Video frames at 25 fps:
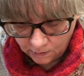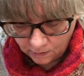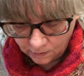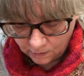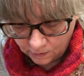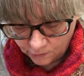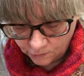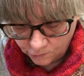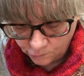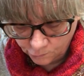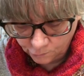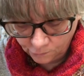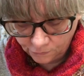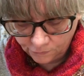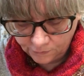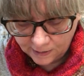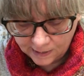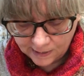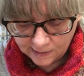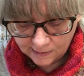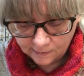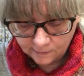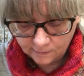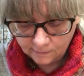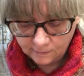a new
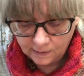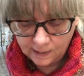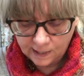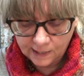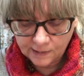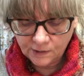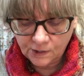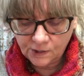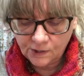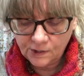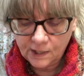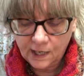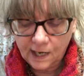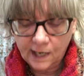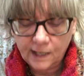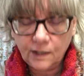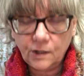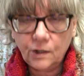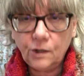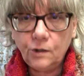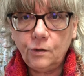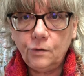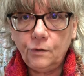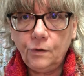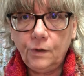thing. I designed
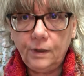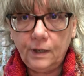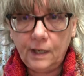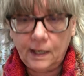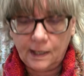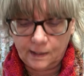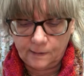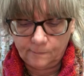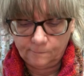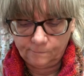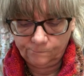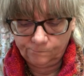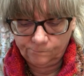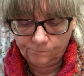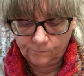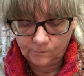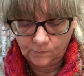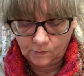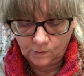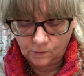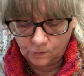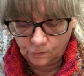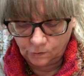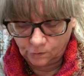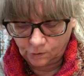a new thing.
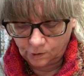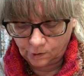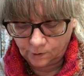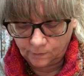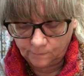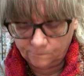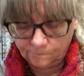Look.